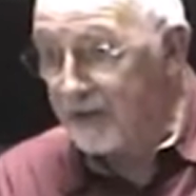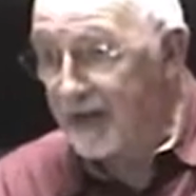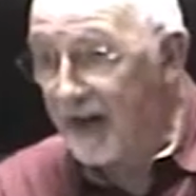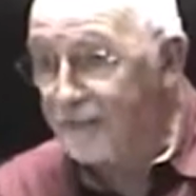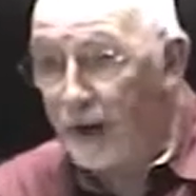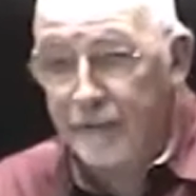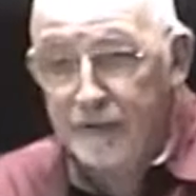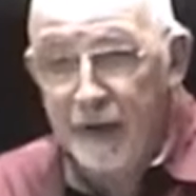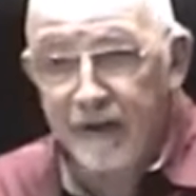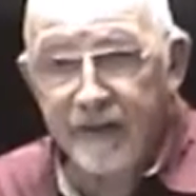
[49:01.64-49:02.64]
God probably
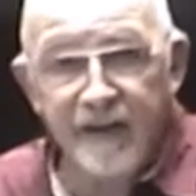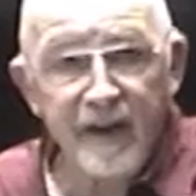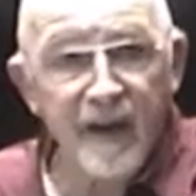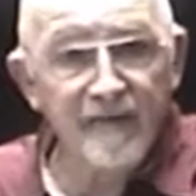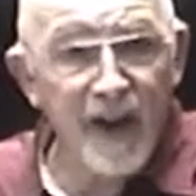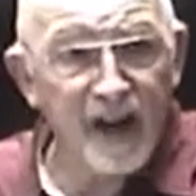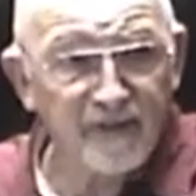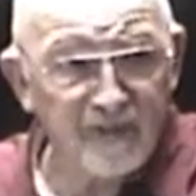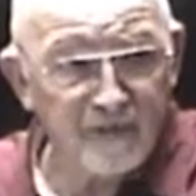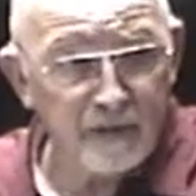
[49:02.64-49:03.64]
better than any of
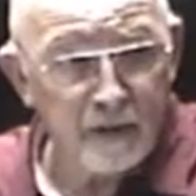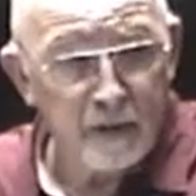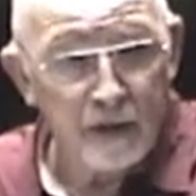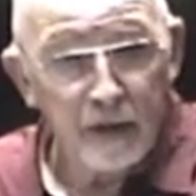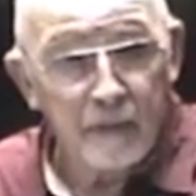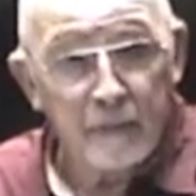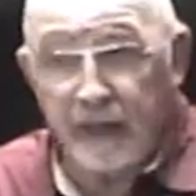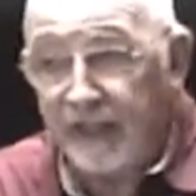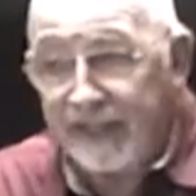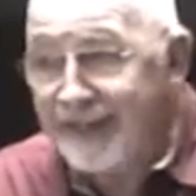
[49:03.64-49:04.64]
us. But
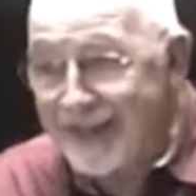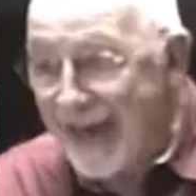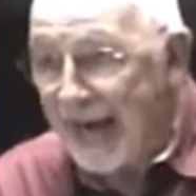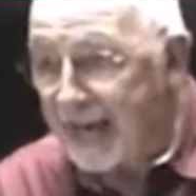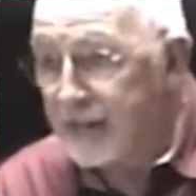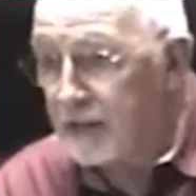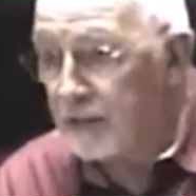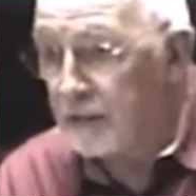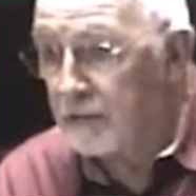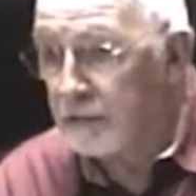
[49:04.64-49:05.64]
he didn't get it.
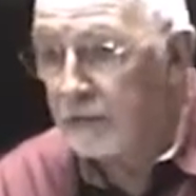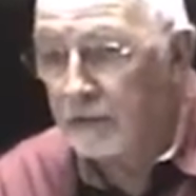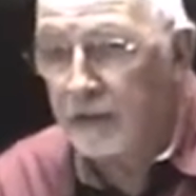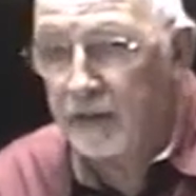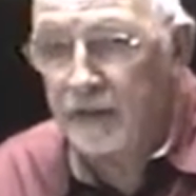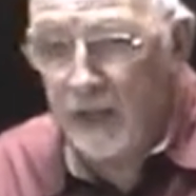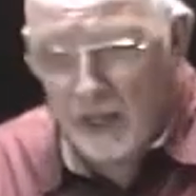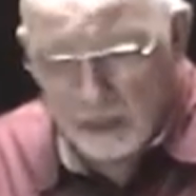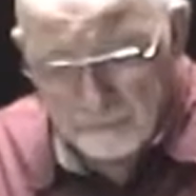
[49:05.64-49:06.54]
He didn't